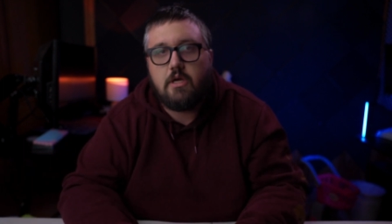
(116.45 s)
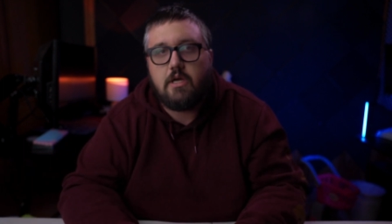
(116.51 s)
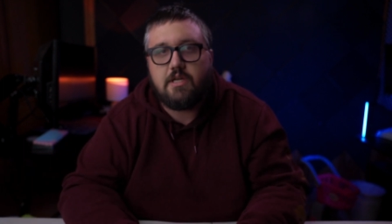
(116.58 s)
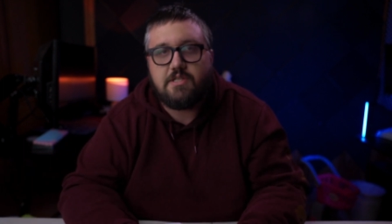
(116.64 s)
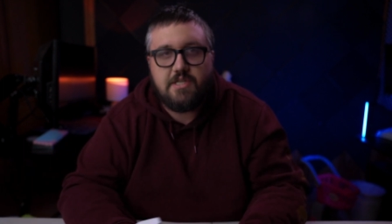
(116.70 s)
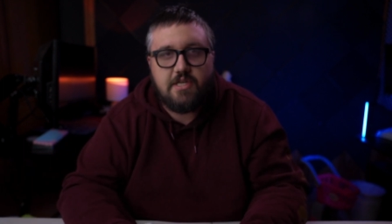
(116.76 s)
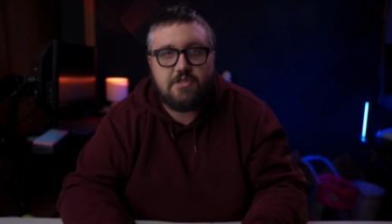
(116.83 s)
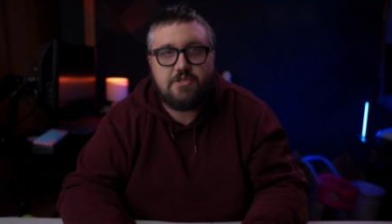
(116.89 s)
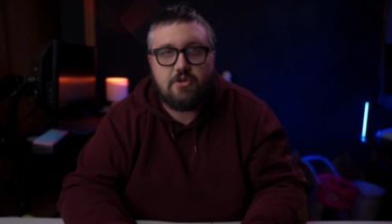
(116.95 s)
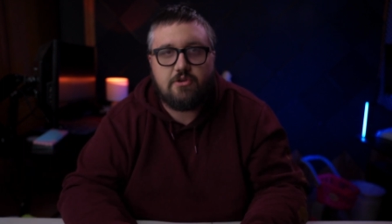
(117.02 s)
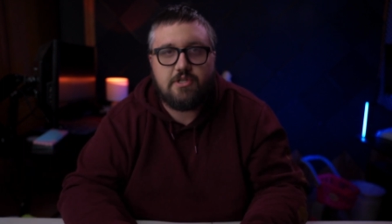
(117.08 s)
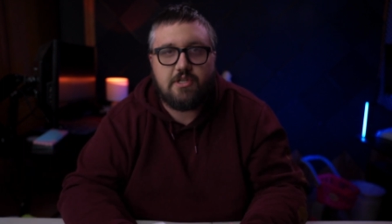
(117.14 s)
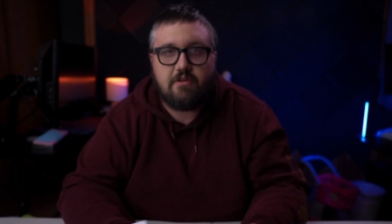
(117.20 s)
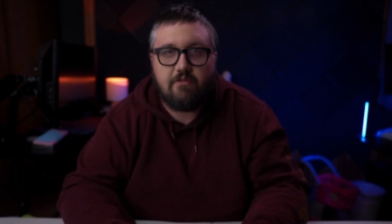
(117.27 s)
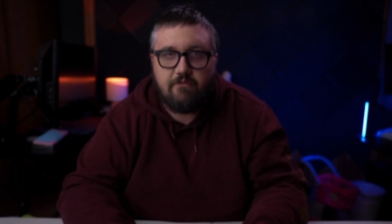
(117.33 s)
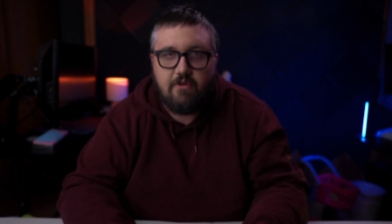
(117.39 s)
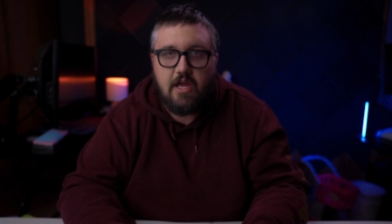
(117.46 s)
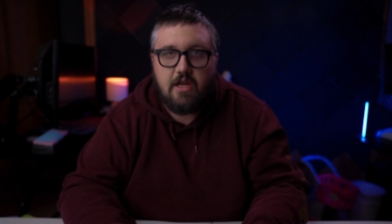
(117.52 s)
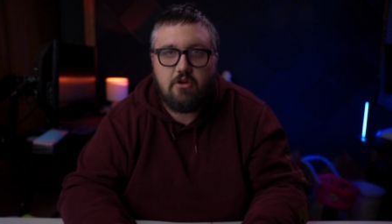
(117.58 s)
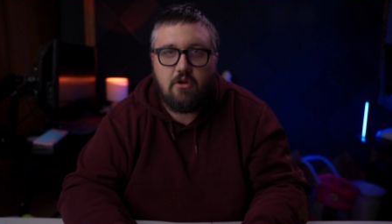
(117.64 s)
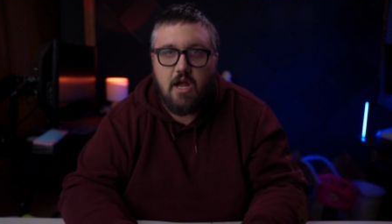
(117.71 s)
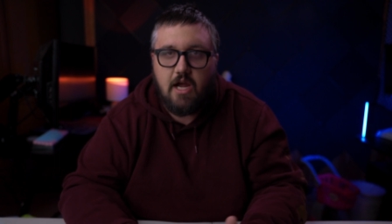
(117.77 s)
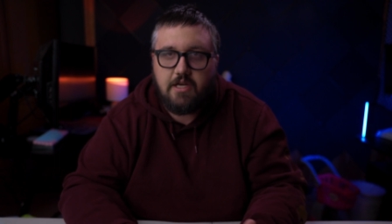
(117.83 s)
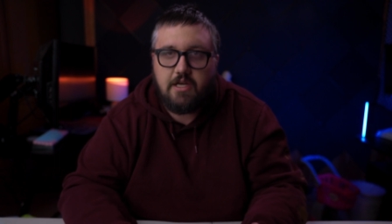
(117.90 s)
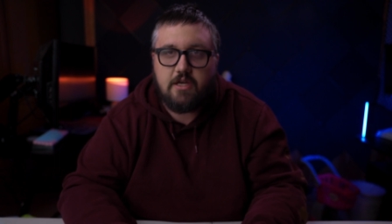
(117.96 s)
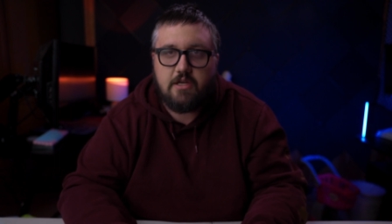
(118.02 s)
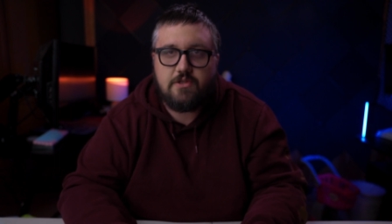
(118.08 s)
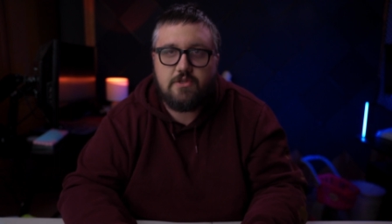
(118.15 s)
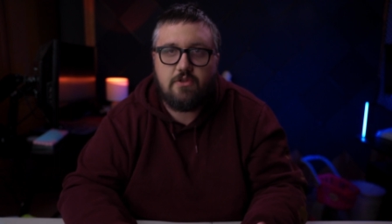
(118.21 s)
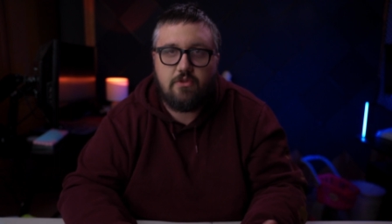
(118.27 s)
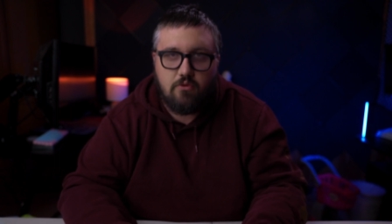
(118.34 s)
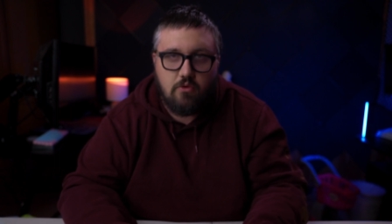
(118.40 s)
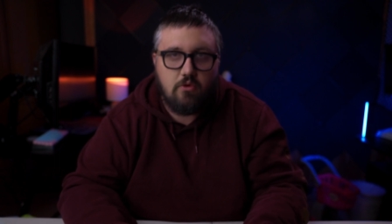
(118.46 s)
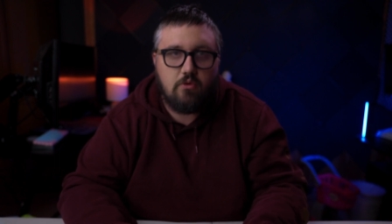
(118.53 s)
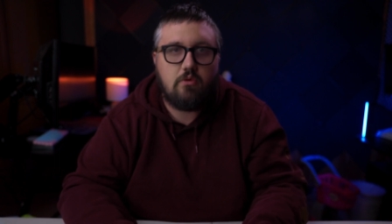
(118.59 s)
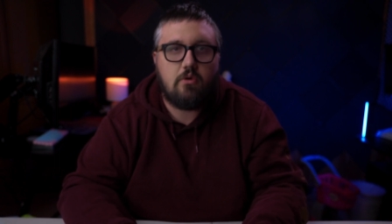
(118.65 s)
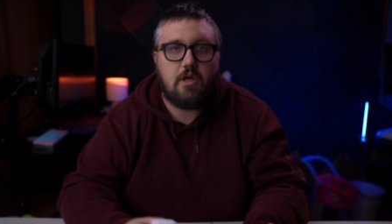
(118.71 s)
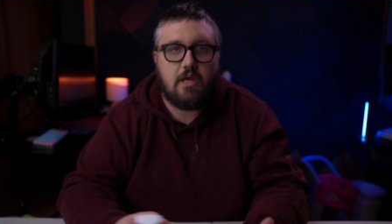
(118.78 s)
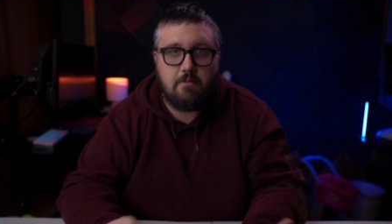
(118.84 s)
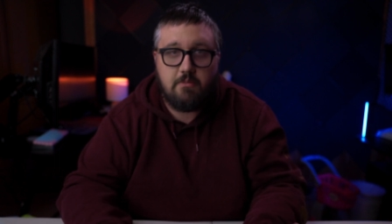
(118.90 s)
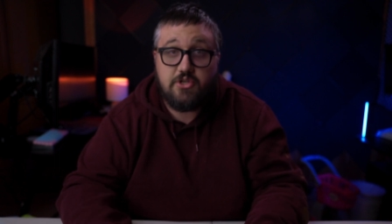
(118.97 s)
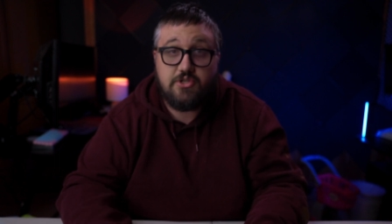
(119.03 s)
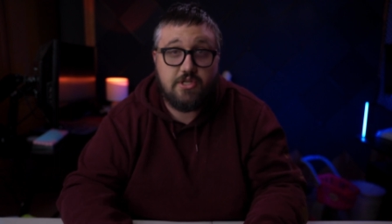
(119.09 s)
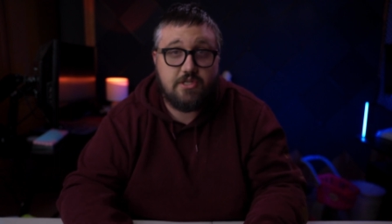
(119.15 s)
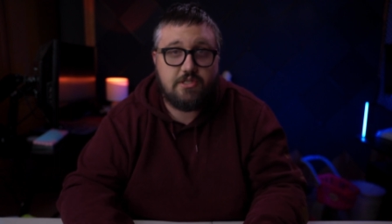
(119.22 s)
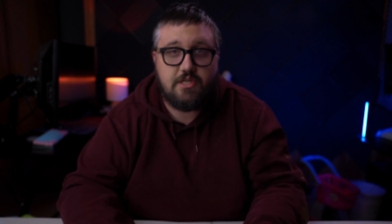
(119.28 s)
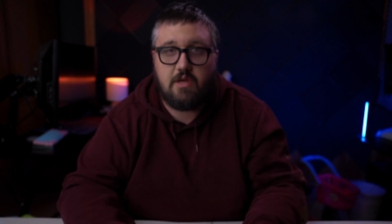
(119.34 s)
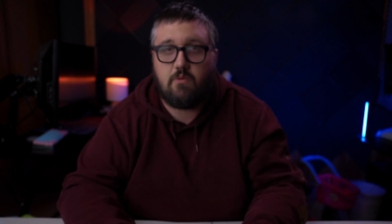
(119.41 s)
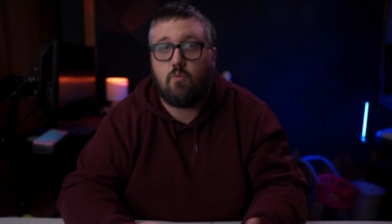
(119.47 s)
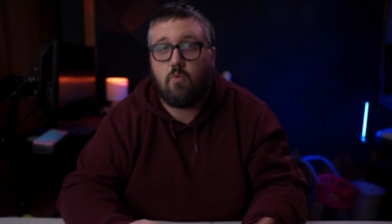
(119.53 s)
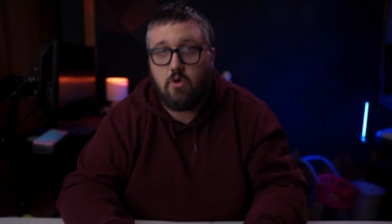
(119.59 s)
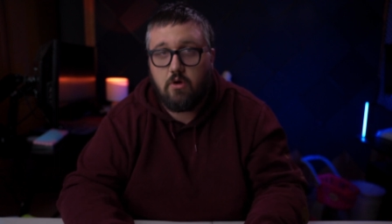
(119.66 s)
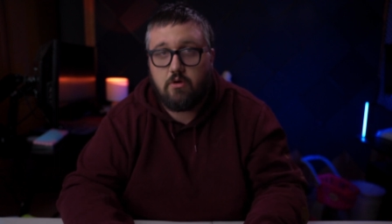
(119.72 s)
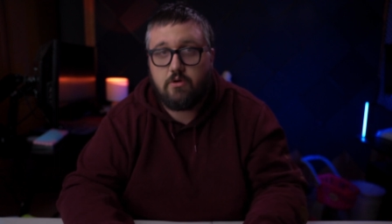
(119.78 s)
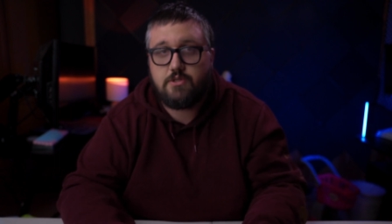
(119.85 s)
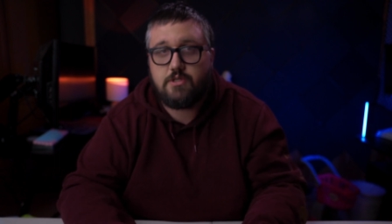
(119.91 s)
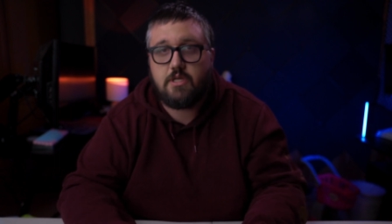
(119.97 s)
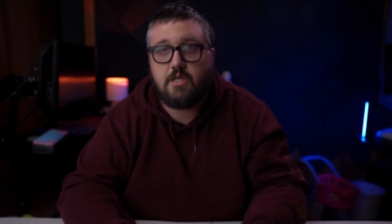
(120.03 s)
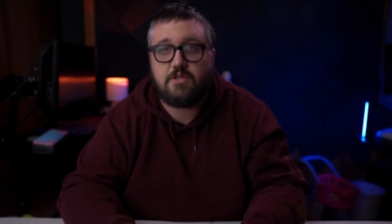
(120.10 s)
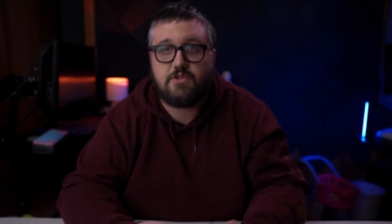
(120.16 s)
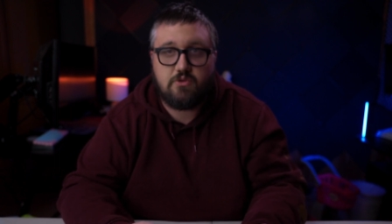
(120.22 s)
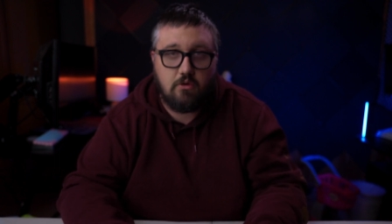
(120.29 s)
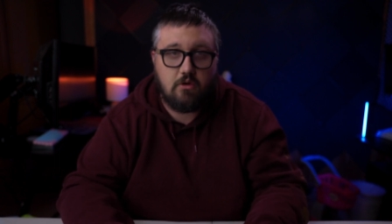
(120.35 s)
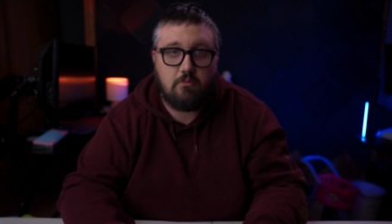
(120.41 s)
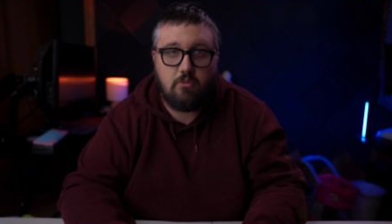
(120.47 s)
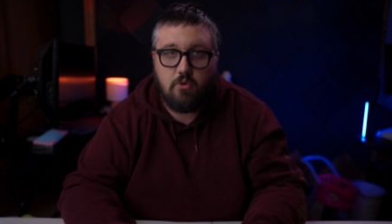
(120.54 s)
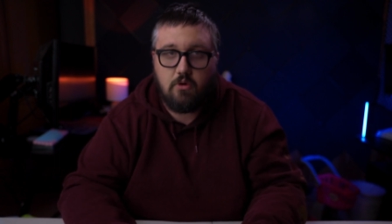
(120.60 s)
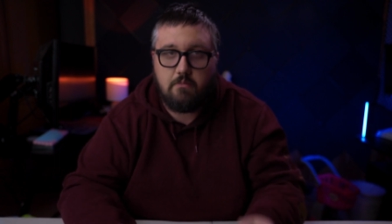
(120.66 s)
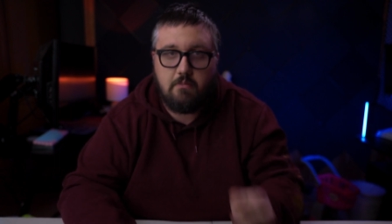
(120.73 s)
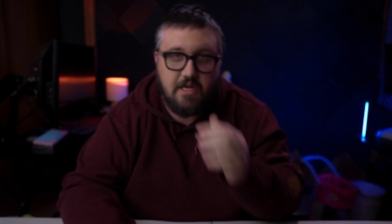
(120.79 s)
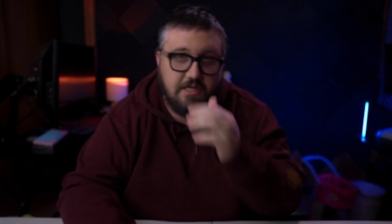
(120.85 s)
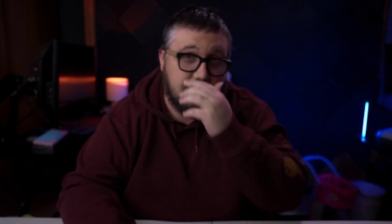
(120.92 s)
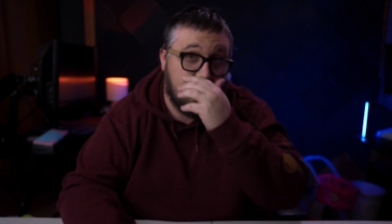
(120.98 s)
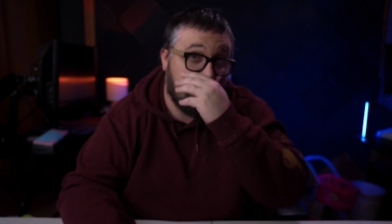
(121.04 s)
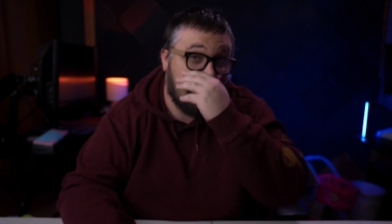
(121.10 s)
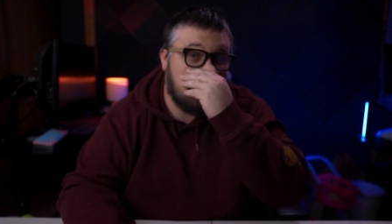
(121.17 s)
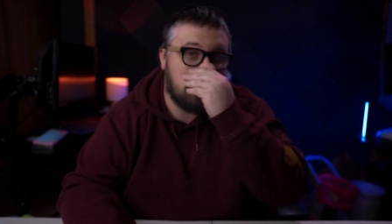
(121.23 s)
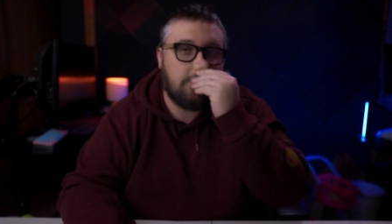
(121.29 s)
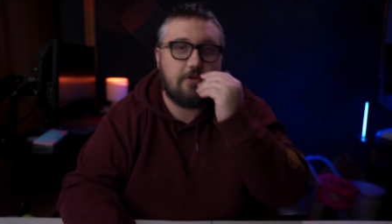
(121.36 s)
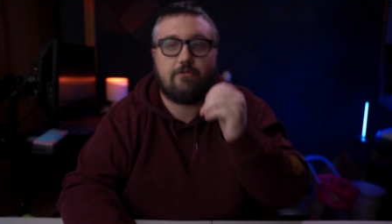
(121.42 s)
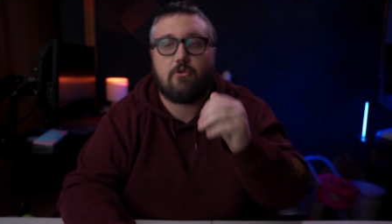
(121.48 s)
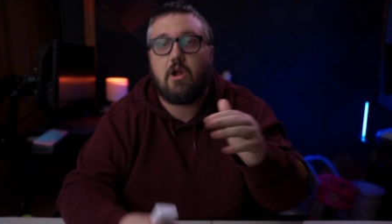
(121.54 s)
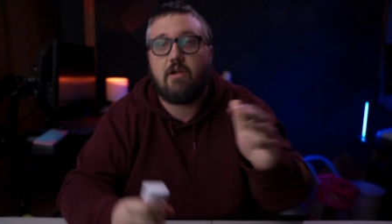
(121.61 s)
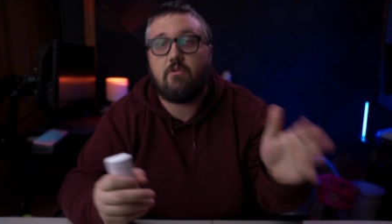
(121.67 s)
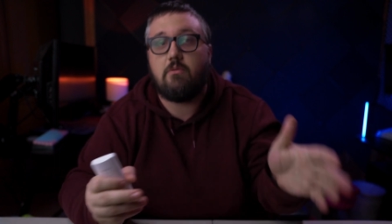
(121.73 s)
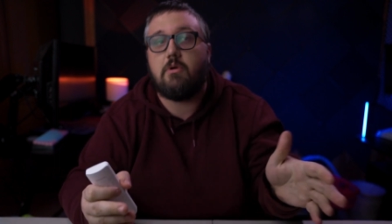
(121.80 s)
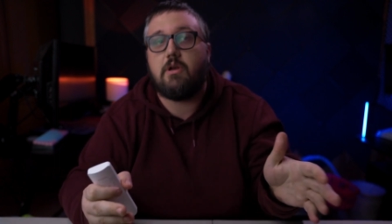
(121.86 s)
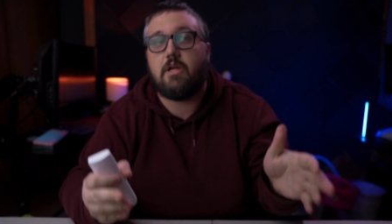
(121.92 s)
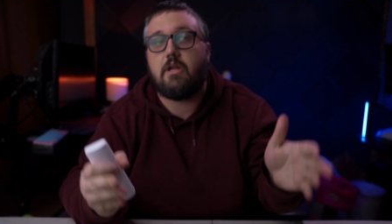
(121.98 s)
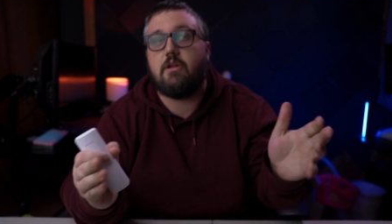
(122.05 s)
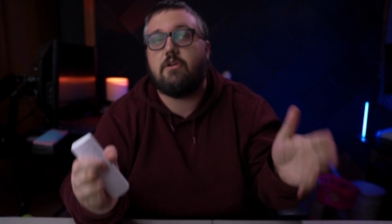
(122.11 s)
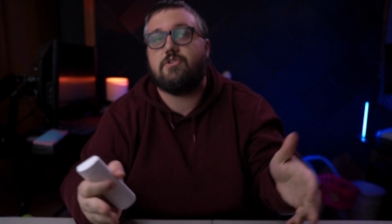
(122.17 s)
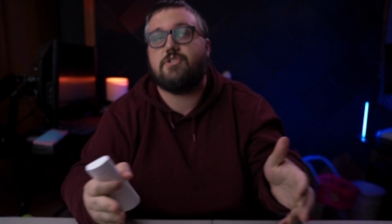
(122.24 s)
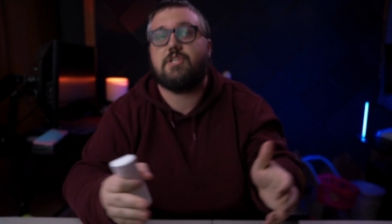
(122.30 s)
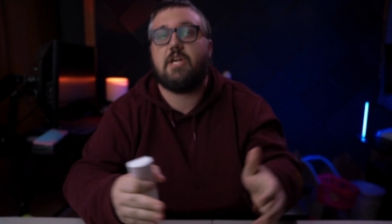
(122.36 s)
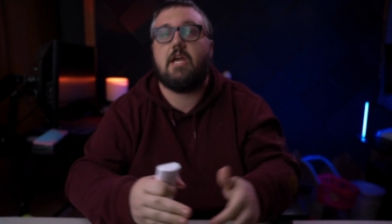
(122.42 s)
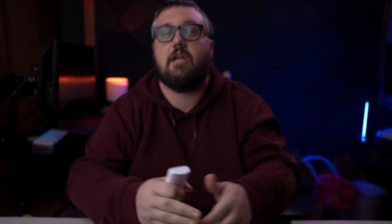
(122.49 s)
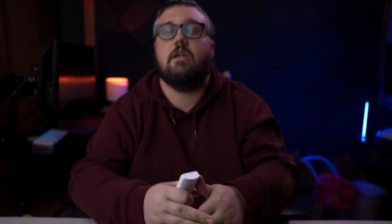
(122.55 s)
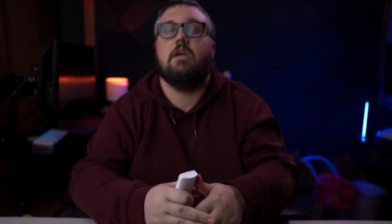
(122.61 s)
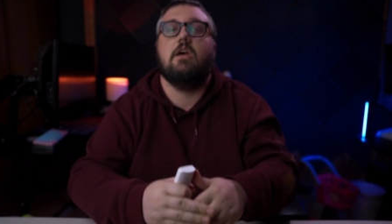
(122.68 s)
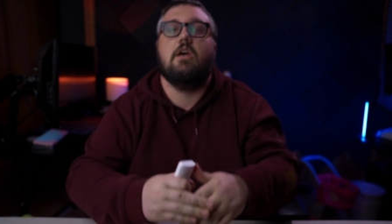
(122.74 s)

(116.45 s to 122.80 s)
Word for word: It's easier to convey your ideas through images and words, and storyboard makes that easier for everybody to understand